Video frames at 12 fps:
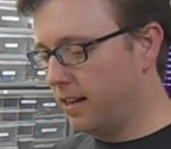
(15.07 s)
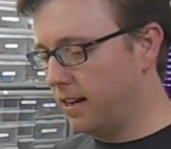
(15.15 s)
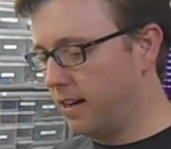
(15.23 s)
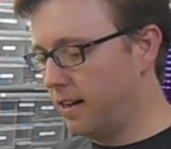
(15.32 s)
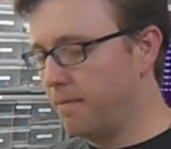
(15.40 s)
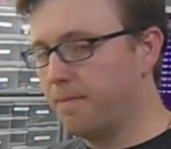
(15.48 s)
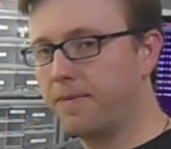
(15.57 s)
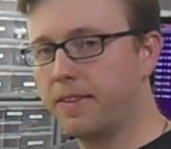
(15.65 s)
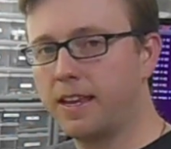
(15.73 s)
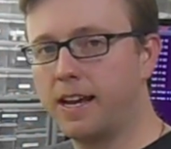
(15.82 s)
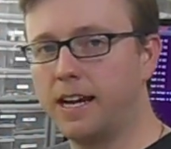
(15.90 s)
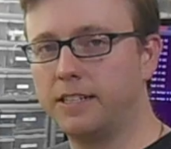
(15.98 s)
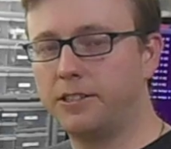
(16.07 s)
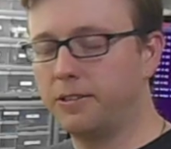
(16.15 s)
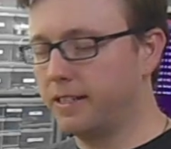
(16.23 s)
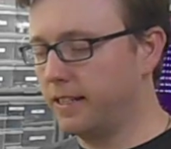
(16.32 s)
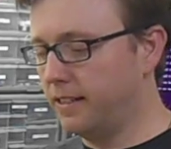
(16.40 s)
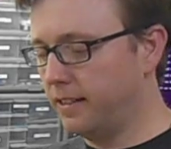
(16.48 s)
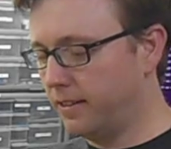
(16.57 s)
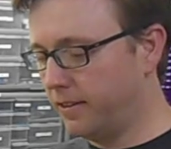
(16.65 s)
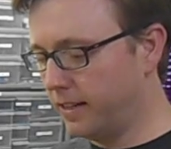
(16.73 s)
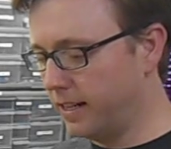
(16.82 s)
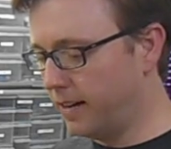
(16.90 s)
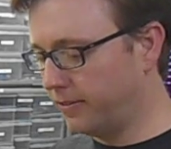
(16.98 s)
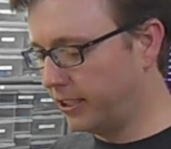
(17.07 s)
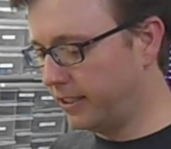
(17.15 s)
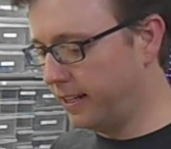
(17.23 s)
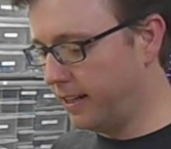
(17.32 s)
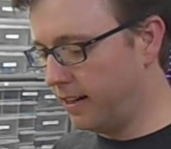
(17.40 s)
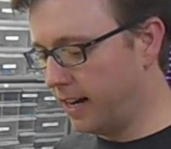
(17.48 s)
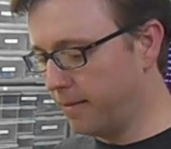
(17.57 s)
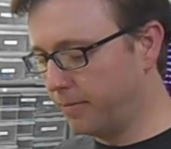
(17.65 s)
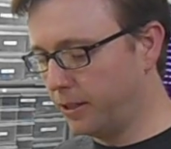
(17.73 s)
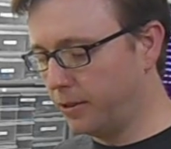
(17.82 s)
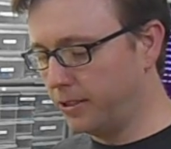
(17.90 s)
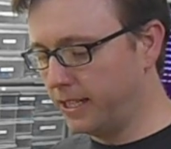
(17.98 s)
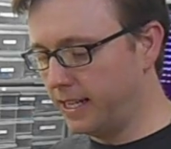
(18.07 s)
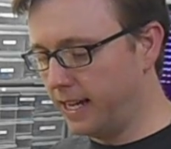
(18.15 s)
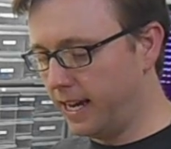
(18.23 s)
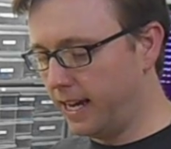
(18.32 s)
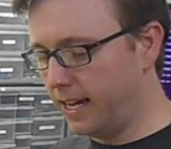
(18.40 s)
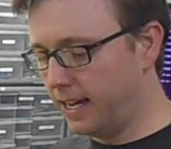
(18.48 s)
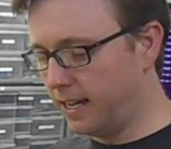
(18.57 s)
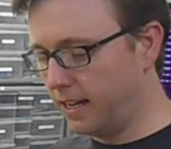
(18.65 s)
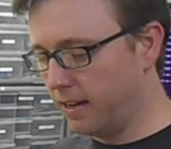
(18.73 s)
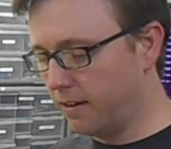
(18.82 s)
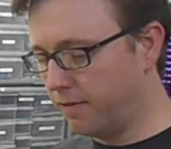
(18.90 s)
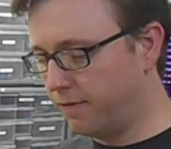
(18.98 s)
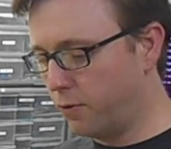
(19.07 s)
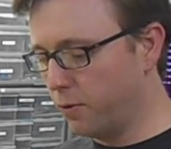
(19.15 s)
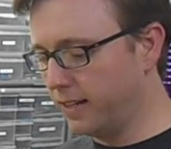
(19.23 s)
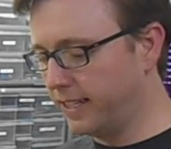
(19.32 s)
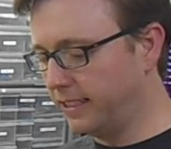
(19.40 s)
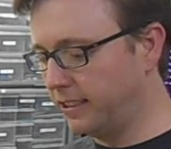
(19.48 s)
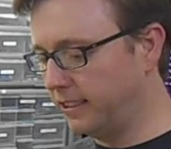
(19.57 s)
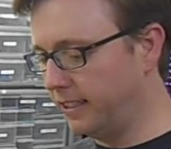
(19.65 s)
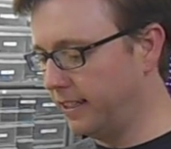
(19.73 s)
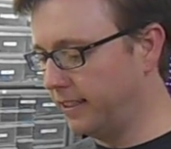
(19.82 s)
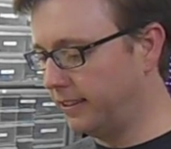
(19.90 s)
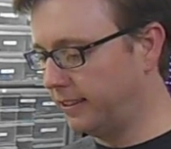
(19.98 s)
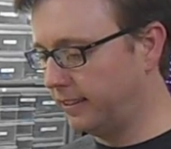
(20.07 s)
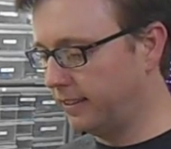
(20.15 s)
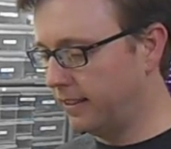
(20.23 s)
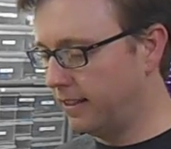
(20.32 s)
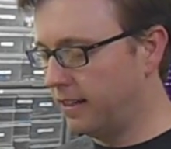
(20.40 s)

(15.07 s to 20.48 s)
Um, as you can obviously tell, I'm using a 40 sys